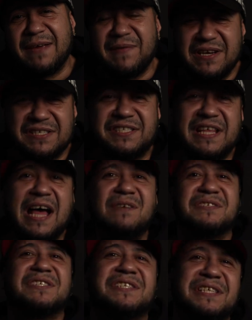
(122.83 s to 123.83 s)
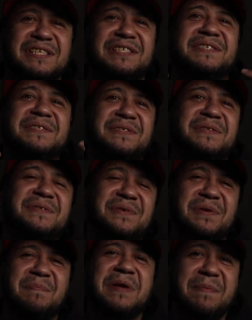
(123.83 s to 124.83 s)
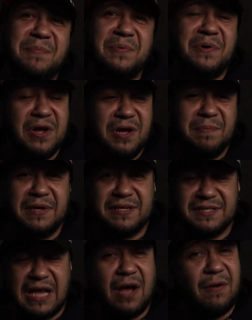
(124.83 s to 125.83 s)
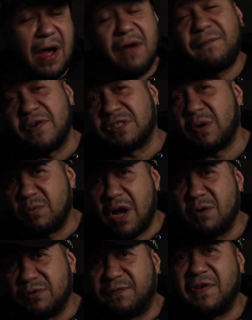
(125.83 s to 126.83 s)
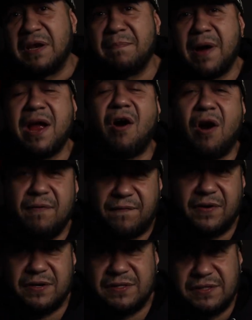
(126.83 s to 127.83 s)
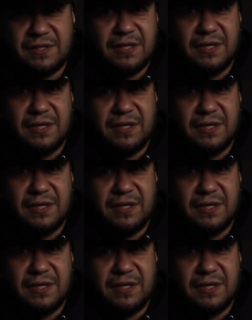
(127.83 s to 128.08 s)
giving nostalgia to the people. Because at first I was feeling my heart first,